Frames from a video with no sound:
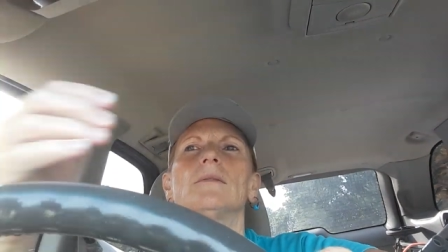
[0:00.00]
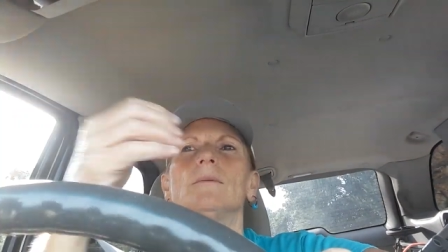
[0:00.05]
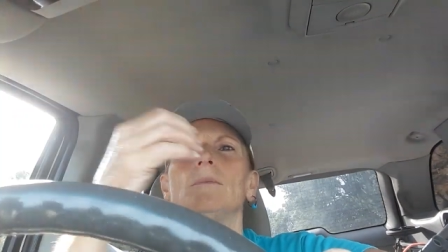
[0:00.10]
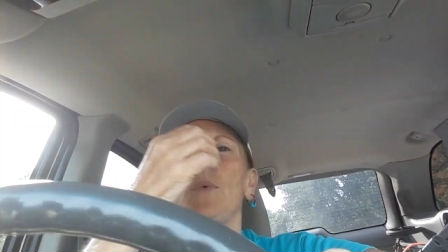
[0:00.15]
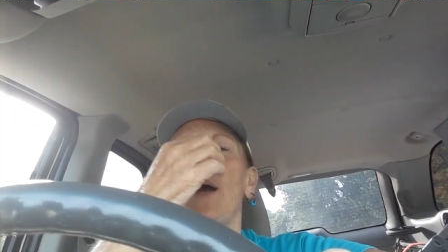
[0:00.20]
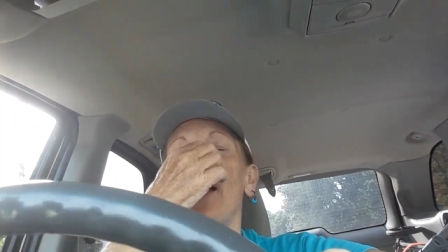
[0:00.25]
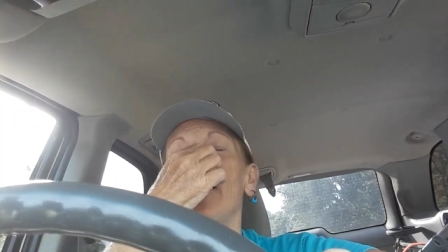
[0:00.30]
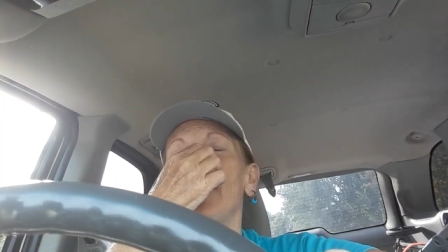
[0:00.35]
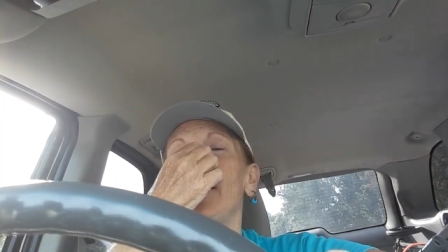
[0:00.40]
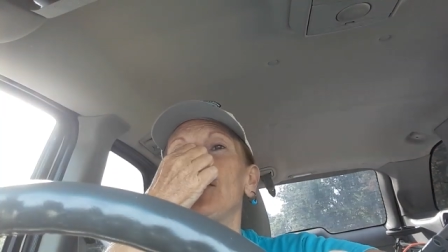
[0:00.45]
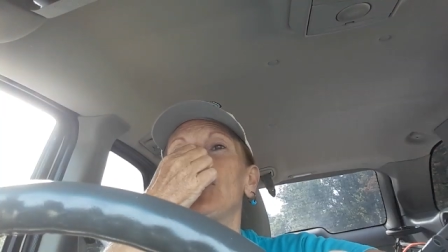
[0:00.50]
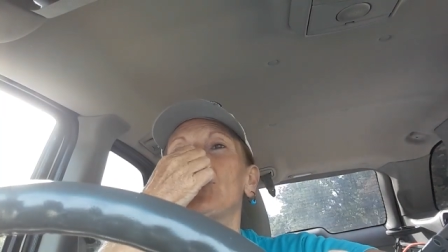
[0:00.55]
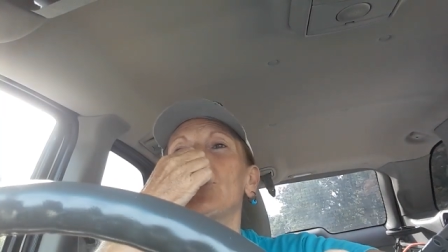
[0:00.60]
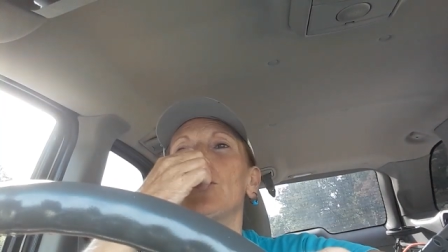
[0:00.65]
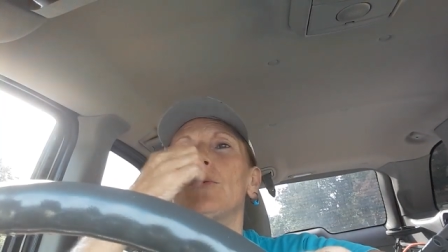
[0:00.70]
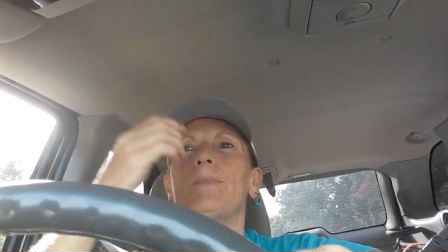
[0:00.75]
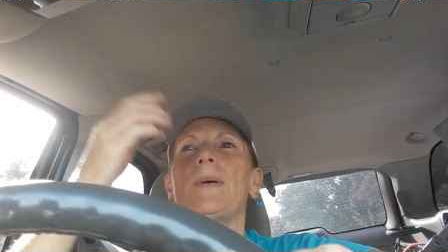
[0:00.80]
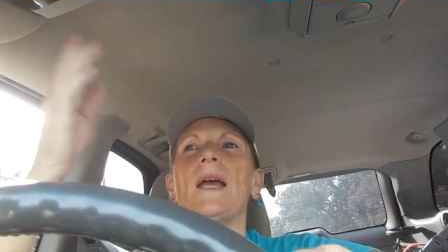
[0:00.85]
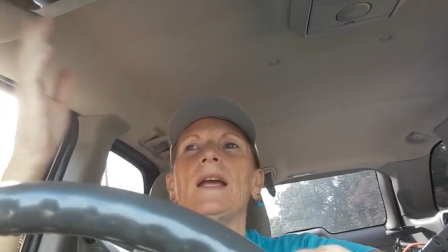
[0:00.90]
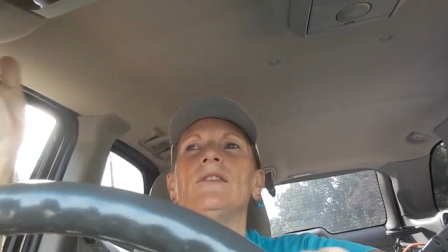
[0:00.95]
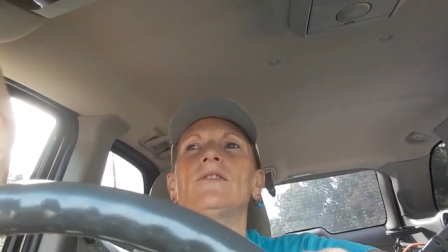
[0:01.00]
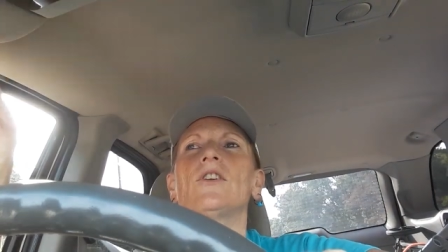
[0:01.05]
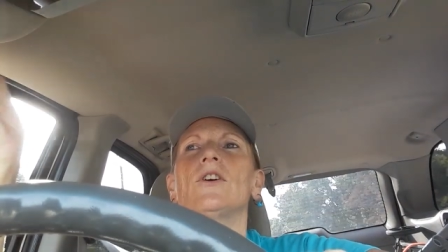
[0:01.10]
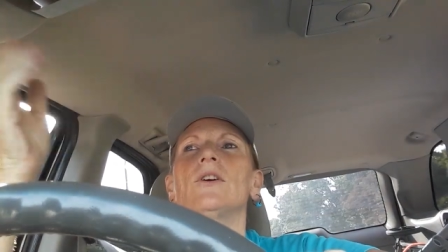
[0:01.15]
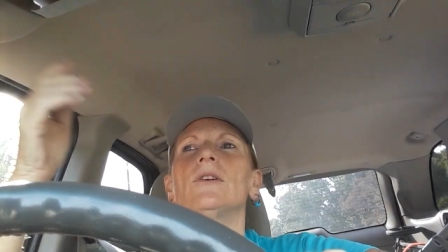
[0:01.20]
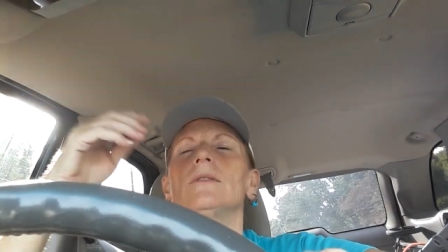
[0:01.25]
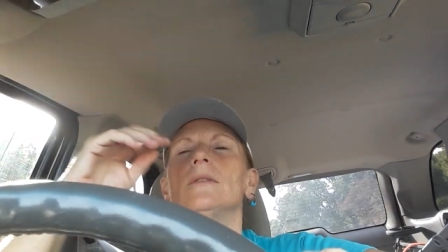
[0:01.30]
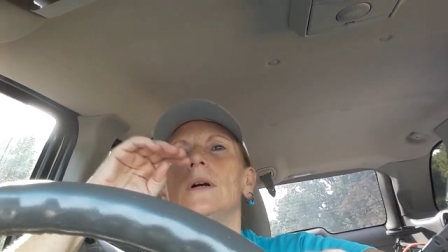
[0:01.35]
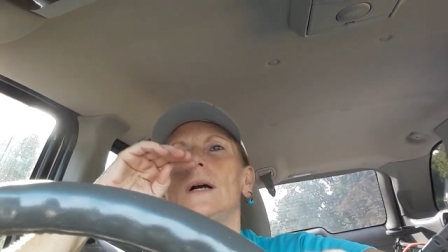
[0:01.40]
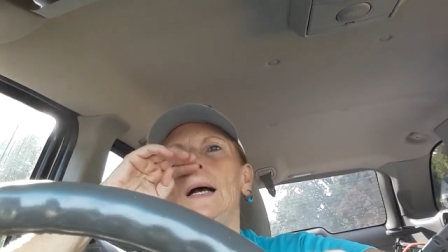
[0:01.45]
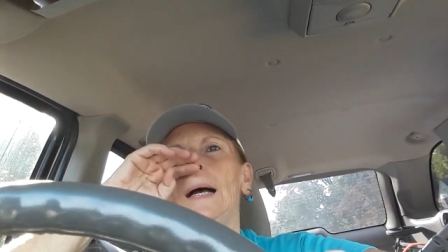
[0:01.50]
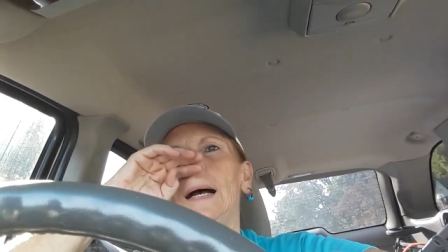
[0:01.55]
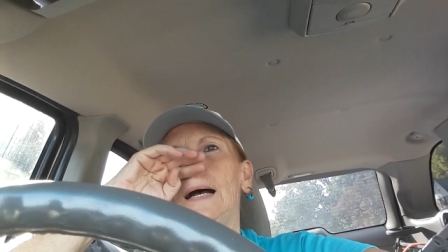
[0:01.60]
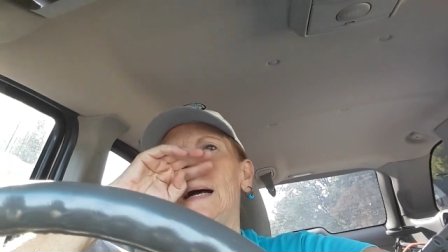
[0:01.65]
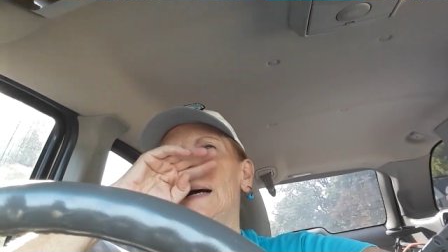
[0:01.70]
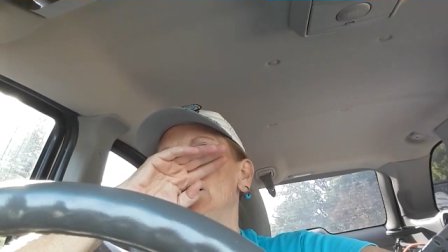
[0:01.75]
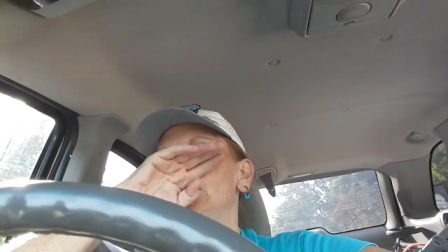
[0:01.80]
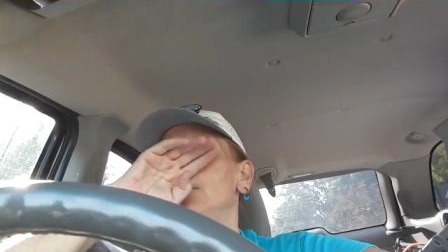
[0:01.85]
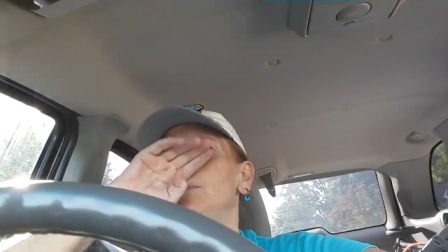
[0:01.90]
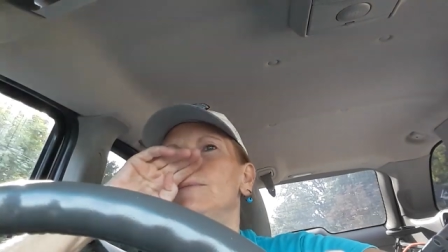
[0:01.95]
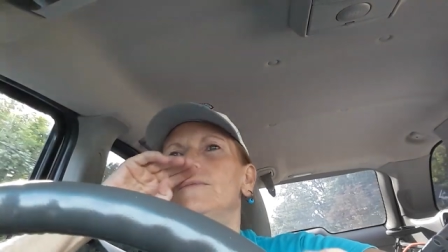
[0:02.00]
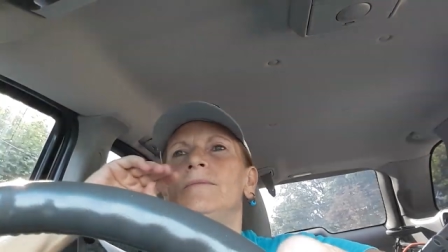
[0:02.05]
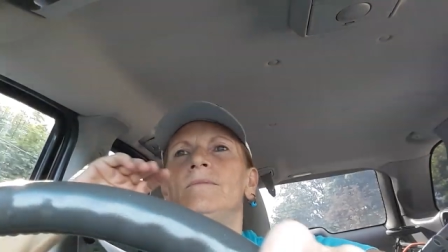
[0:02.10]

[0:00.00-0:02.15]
well, they still paint their uh,